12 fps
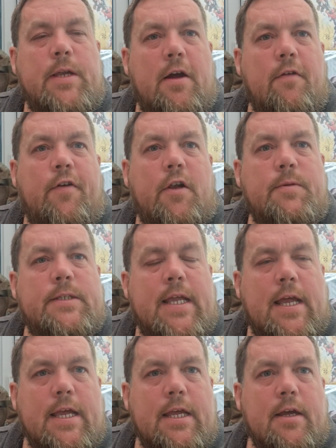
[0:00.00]
now, following
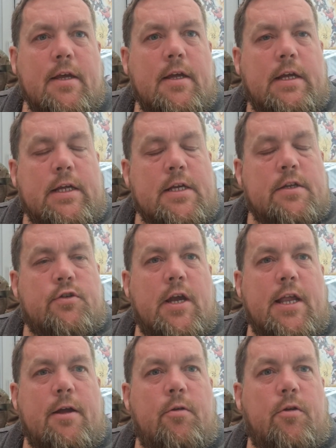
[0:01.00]
day,
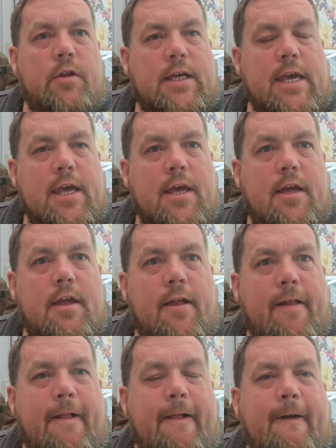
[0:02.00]
trying out all the gear.
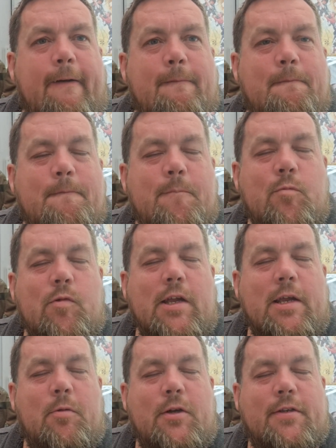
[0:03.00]

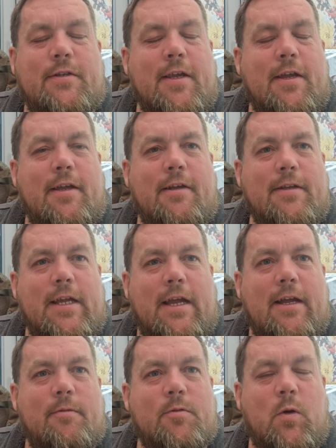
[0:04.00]
It was it
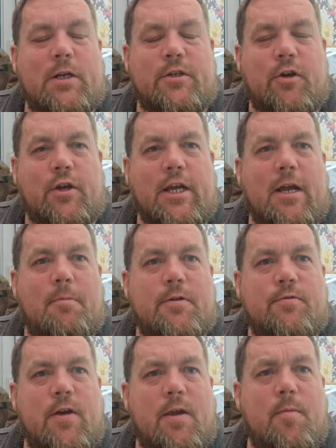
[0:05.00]
was quite shocking how
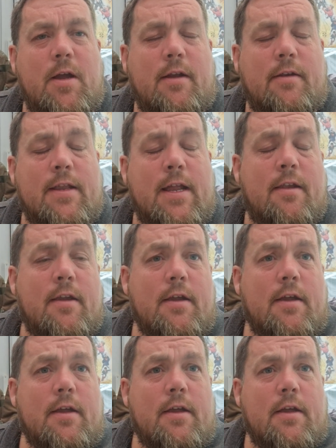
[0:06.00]
much rain we had, and then
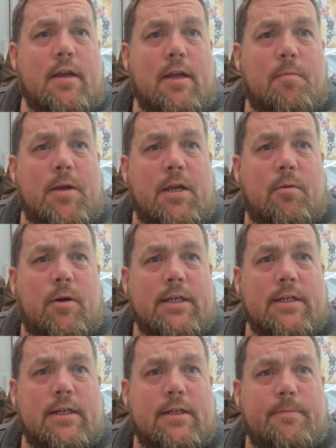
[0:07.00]
it'd be
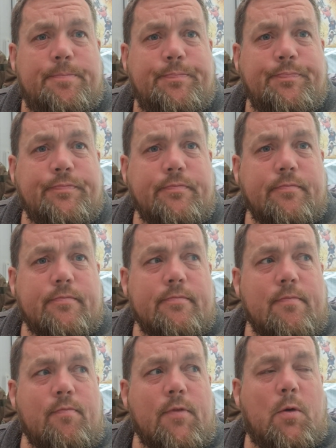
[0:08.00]
quite
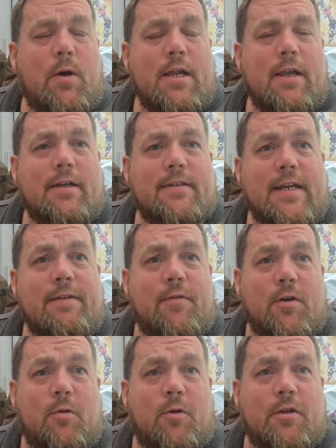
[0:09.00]
nice. I
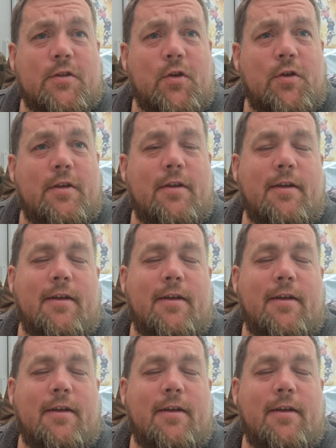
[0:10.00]
even caught the sun,